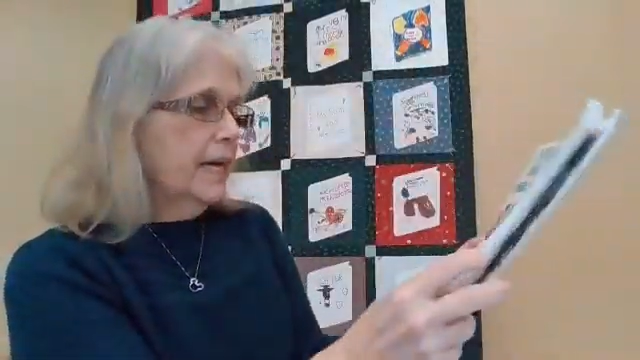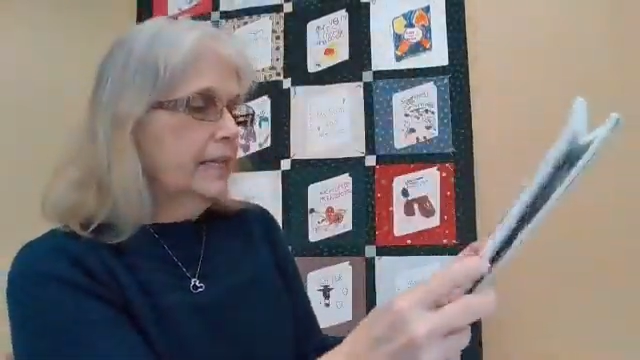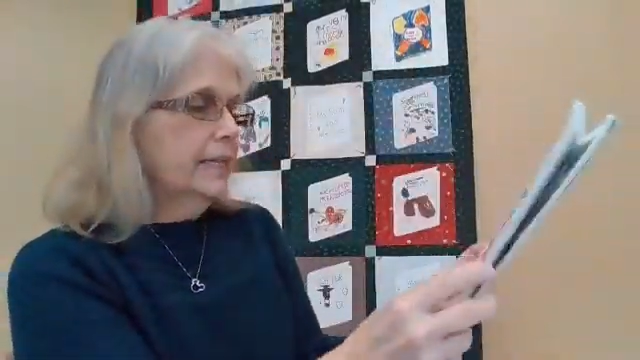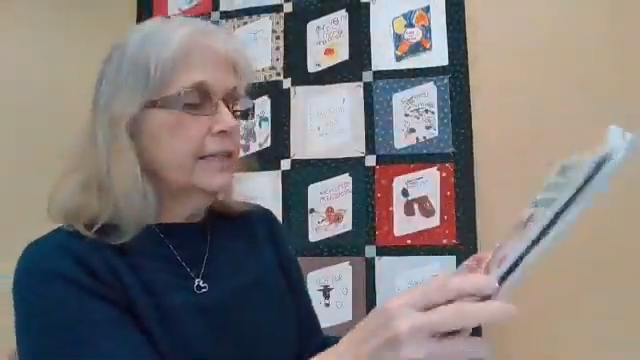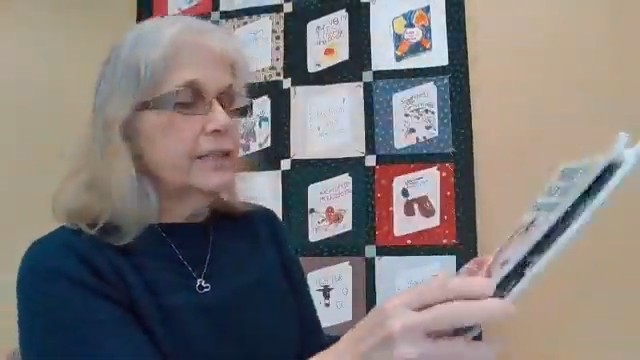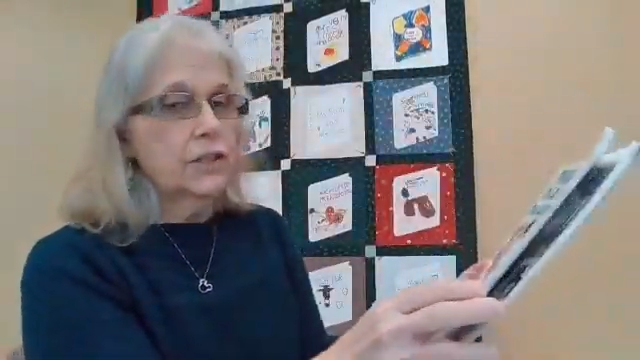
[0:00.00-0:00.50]

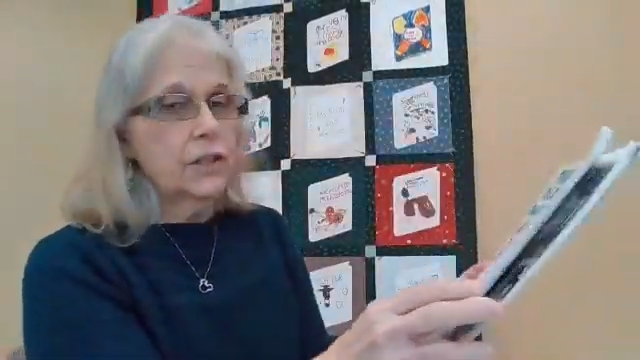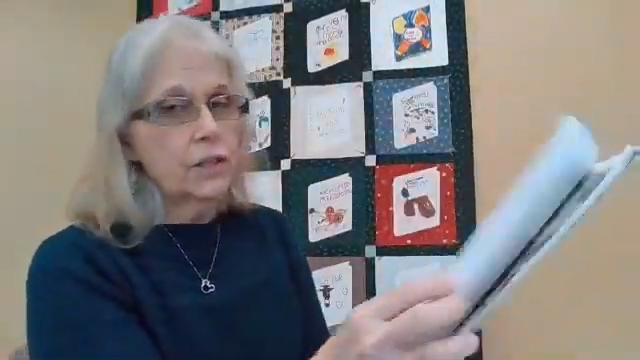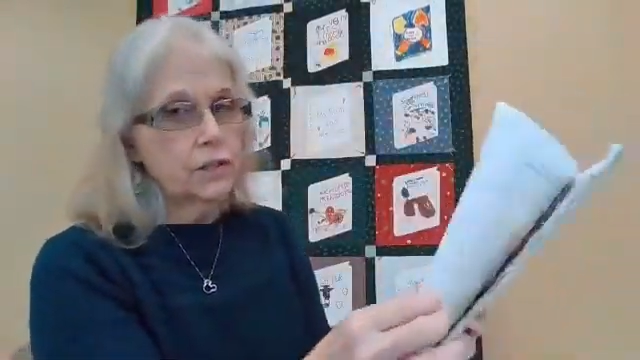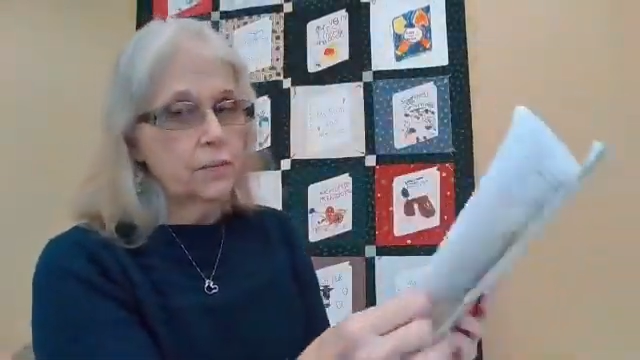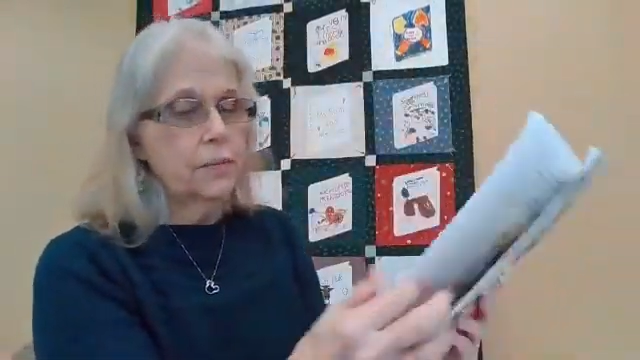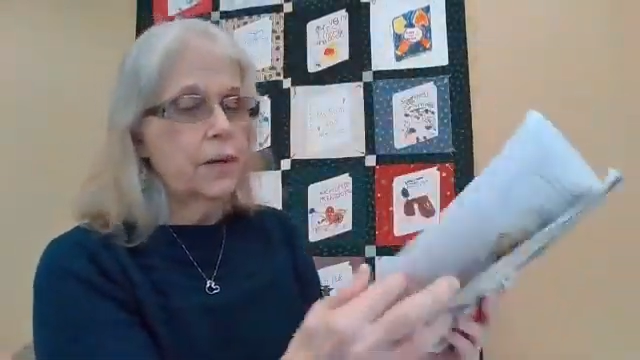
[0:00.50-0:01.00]
And this is
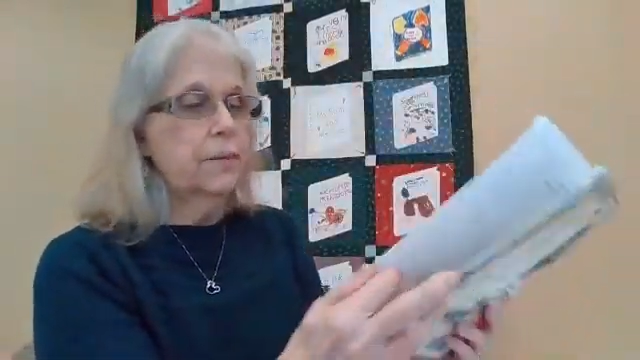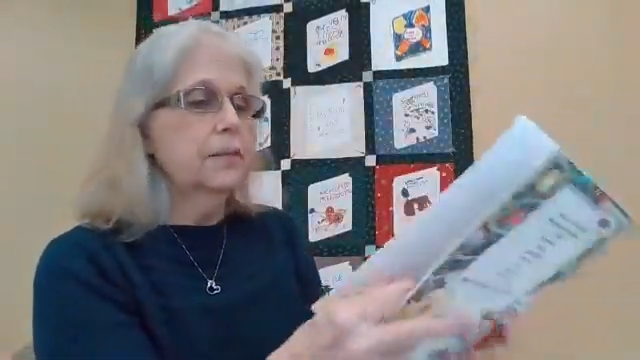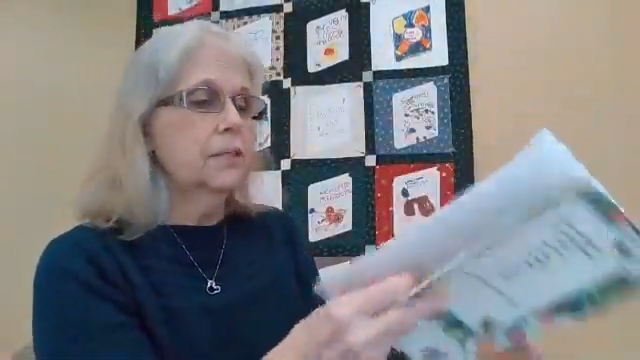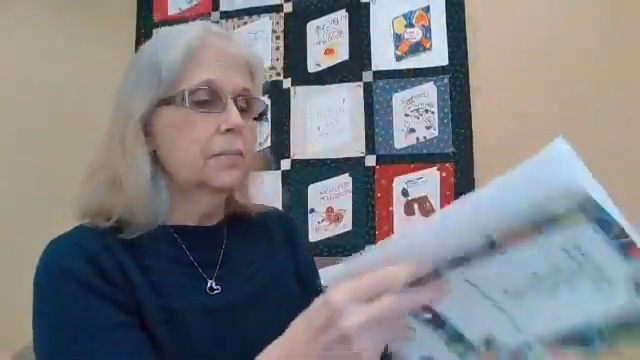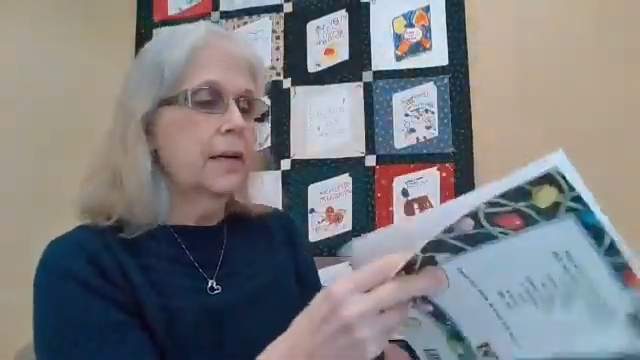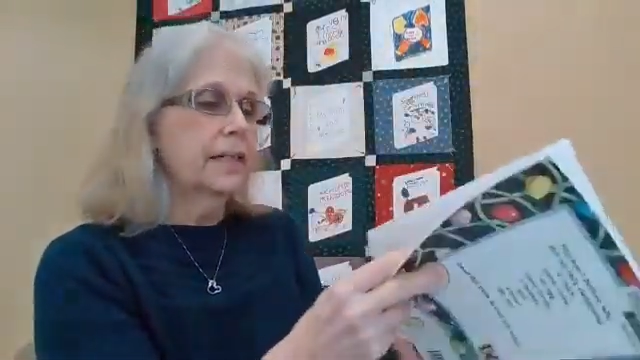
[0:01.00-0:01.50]
also
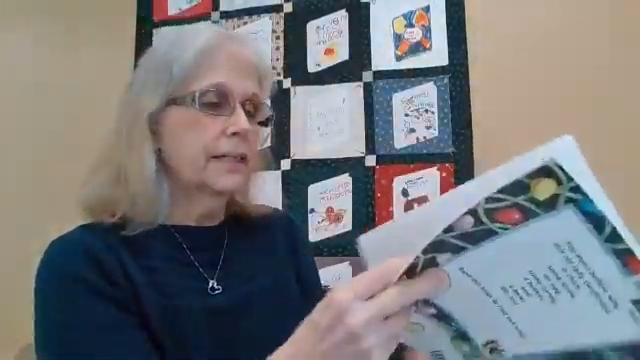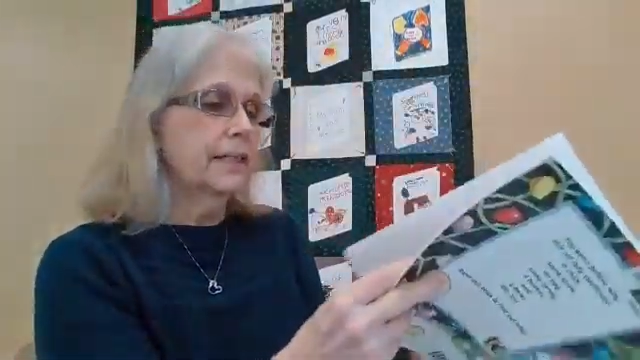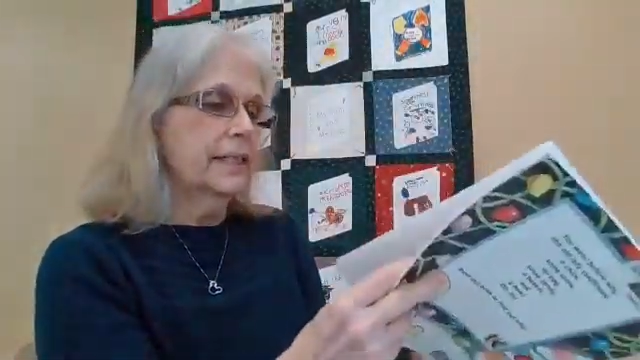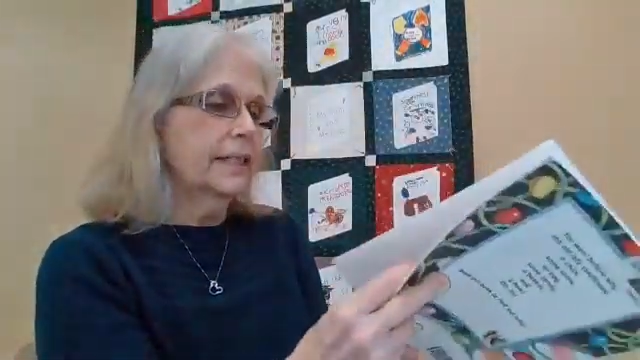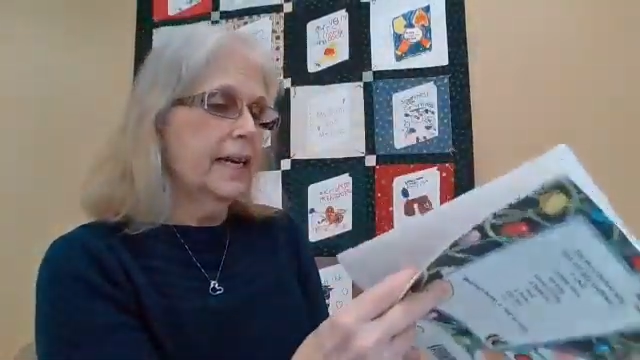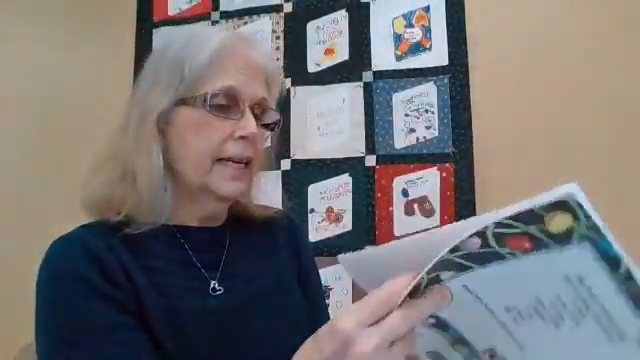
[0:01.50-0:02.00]
published by
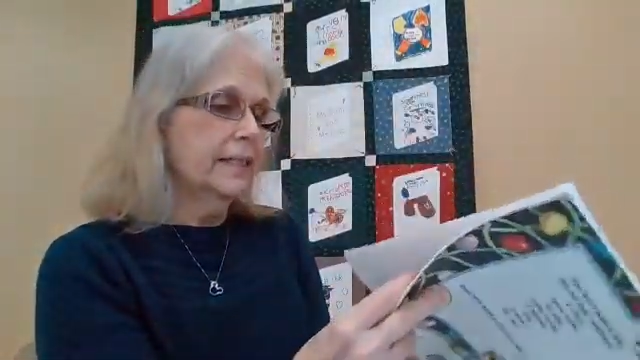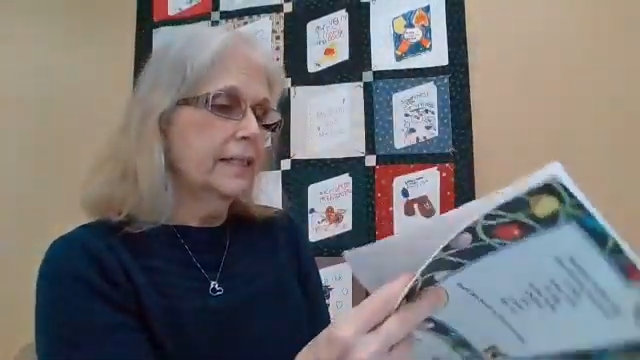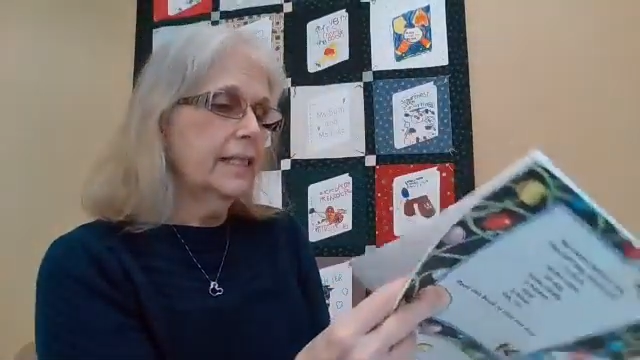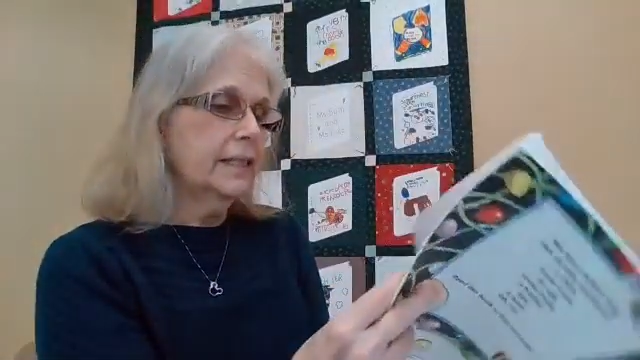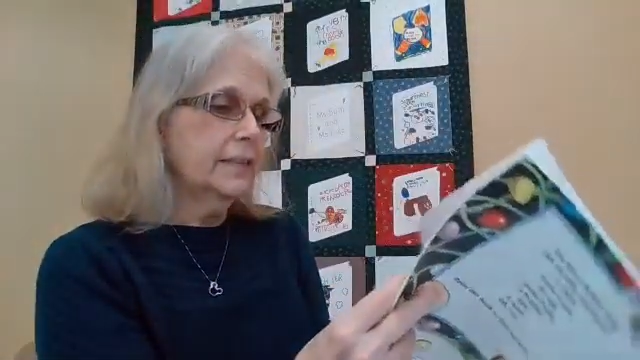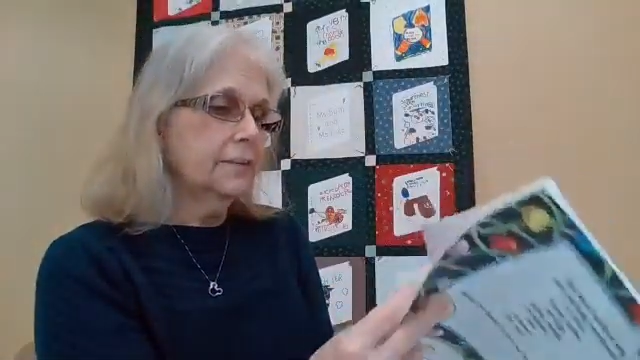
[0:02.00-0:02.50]

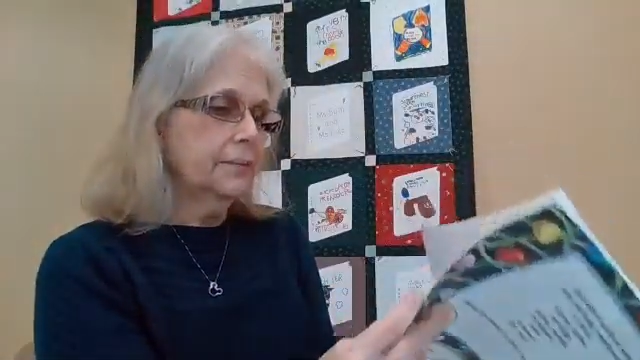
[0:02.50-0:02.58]
Scholastic.